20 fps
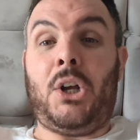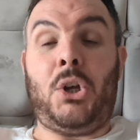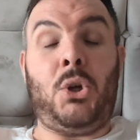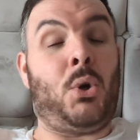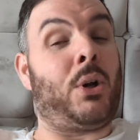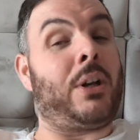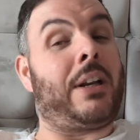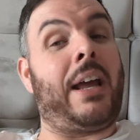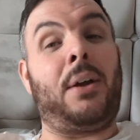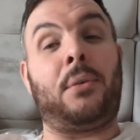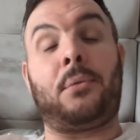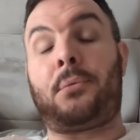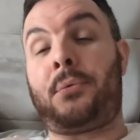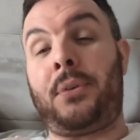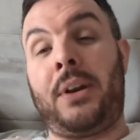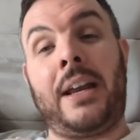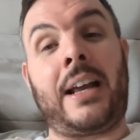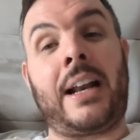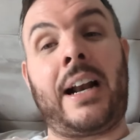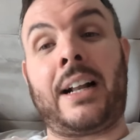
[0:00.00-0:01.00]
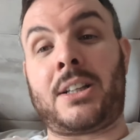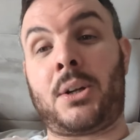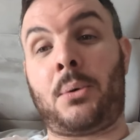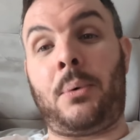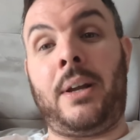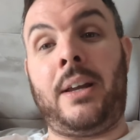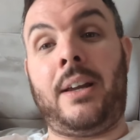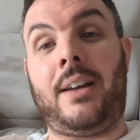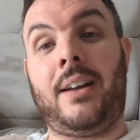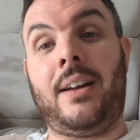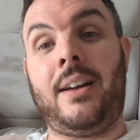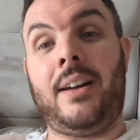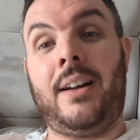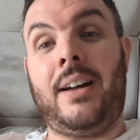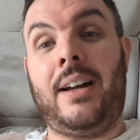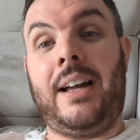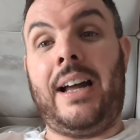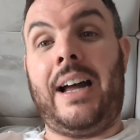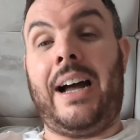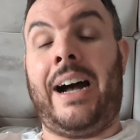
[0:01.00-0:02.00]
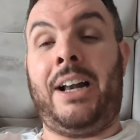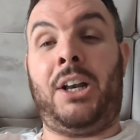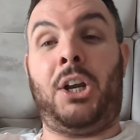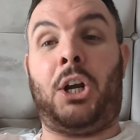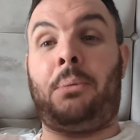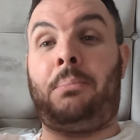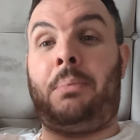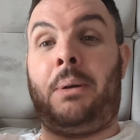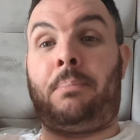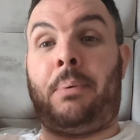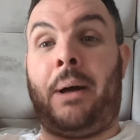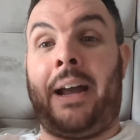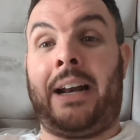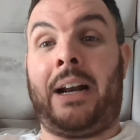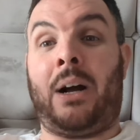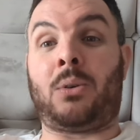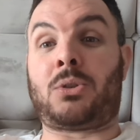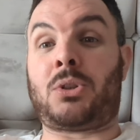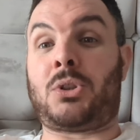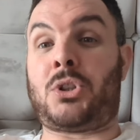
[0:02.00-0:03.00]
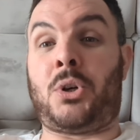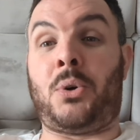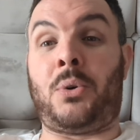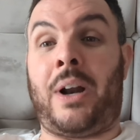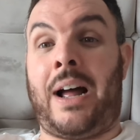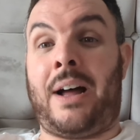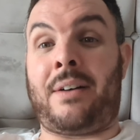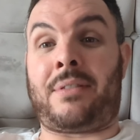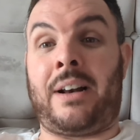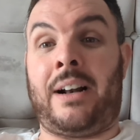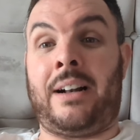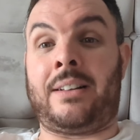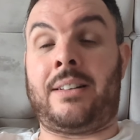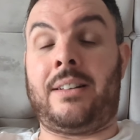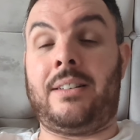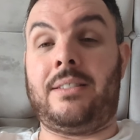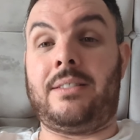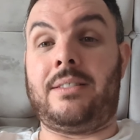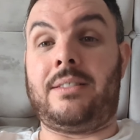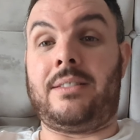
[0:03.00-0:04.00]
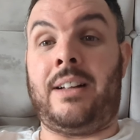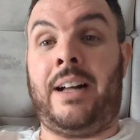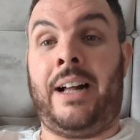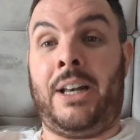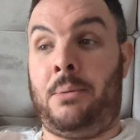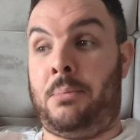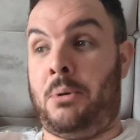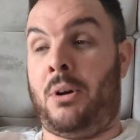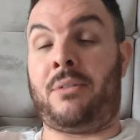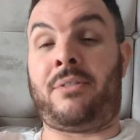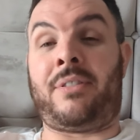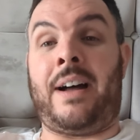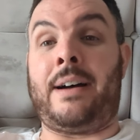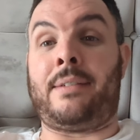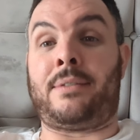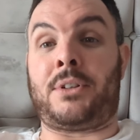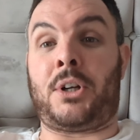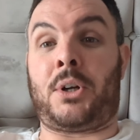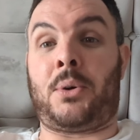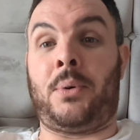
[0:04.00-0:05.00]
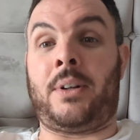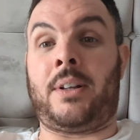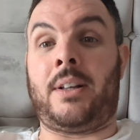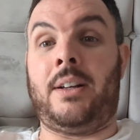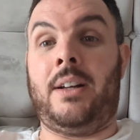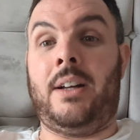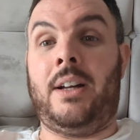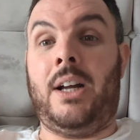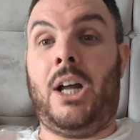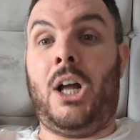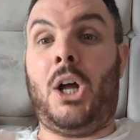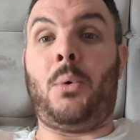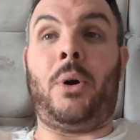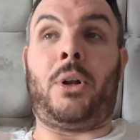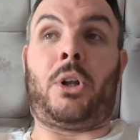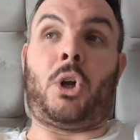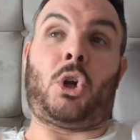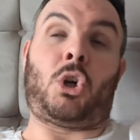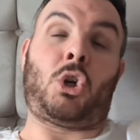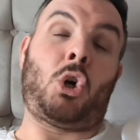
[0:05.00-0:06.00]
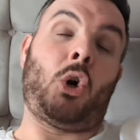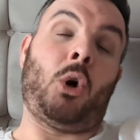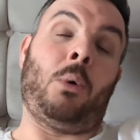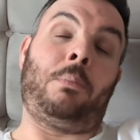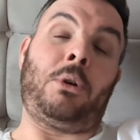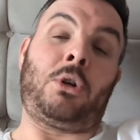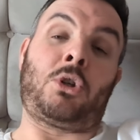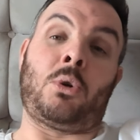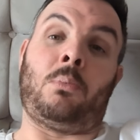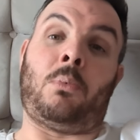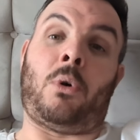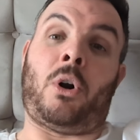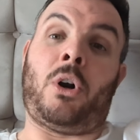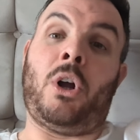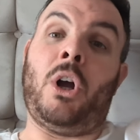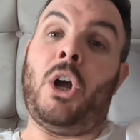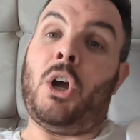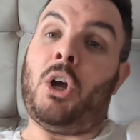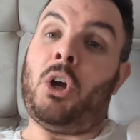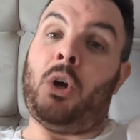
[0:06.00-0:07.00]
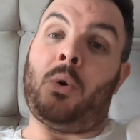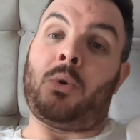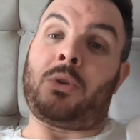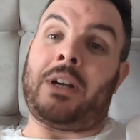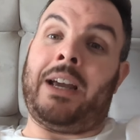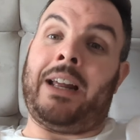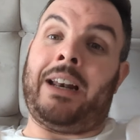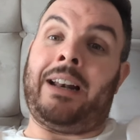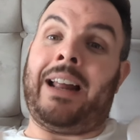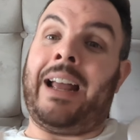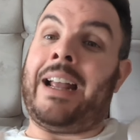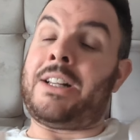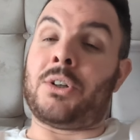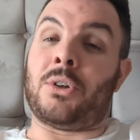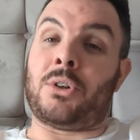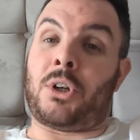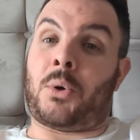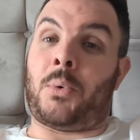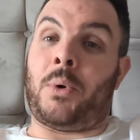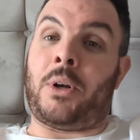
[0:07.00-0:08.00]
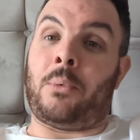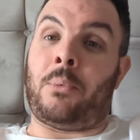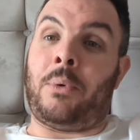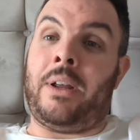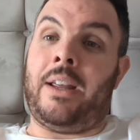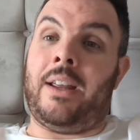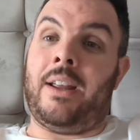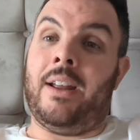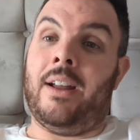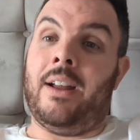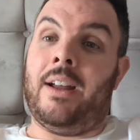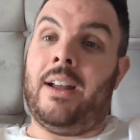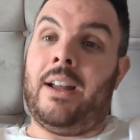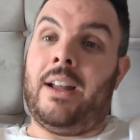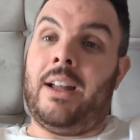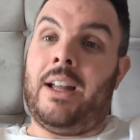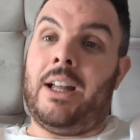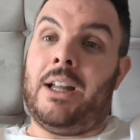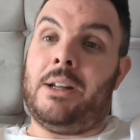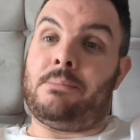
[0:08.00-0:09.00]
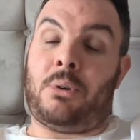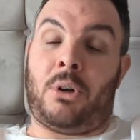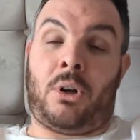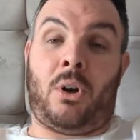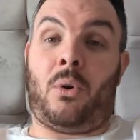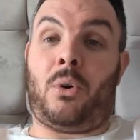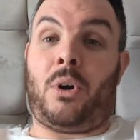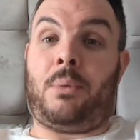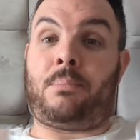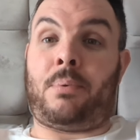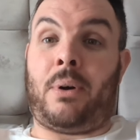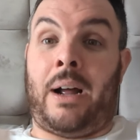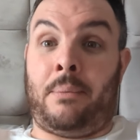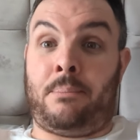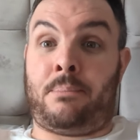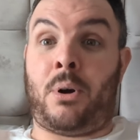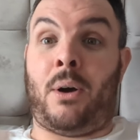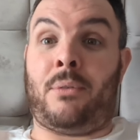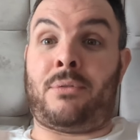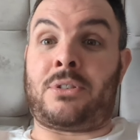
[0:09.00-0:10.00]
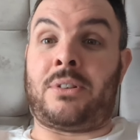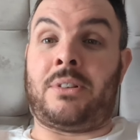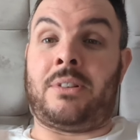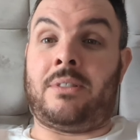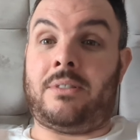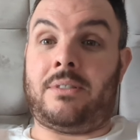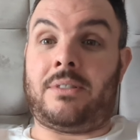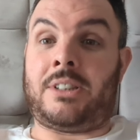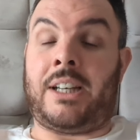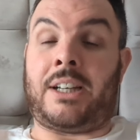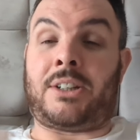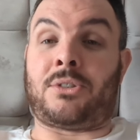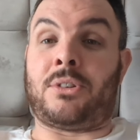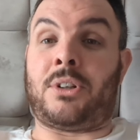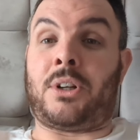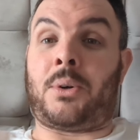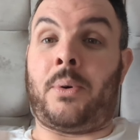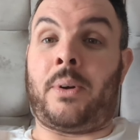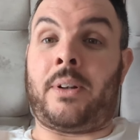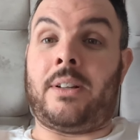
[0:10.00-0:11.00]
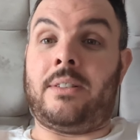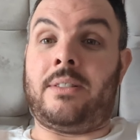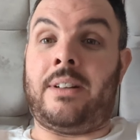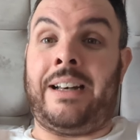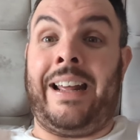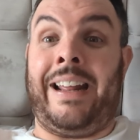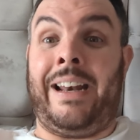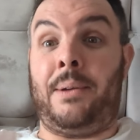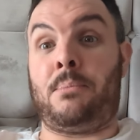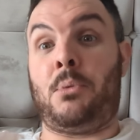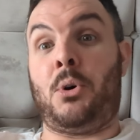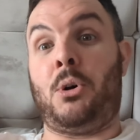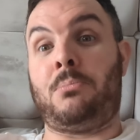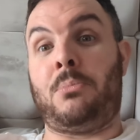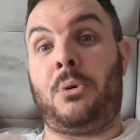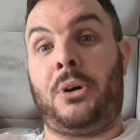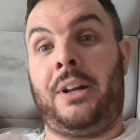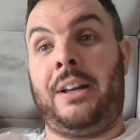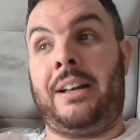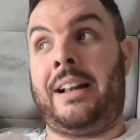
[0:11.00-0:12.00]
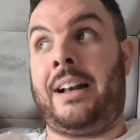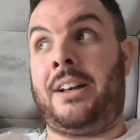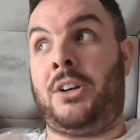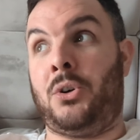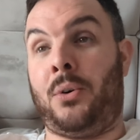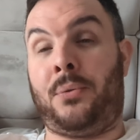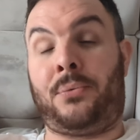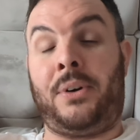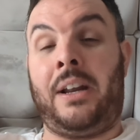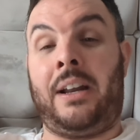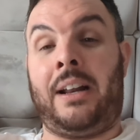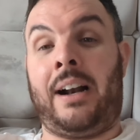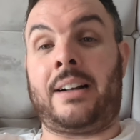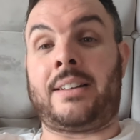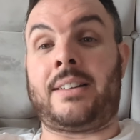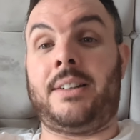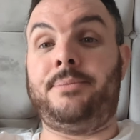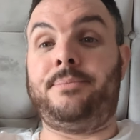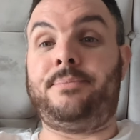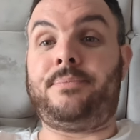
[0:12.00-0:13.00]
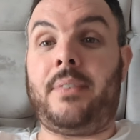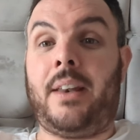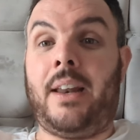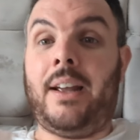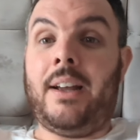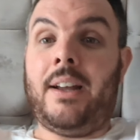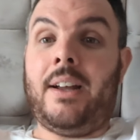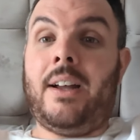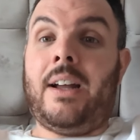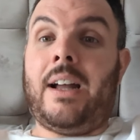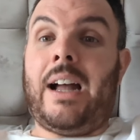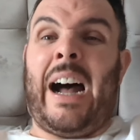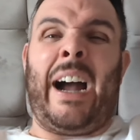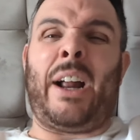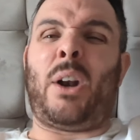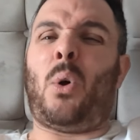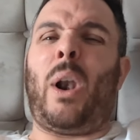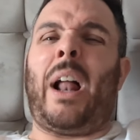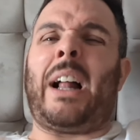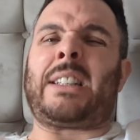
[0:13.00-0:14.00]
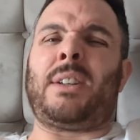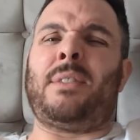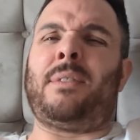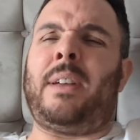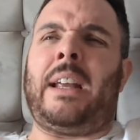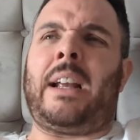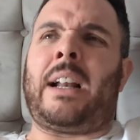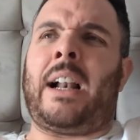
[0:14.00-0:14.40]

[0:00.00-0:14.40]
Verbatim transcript: You could earn three grand a week and you could be paying out two and a half grand and you'd be on 500 quid. Where there could be someone who's earning 800 quid a week but only and profiting 600 quid and earning more money than your three grand. I know lads in V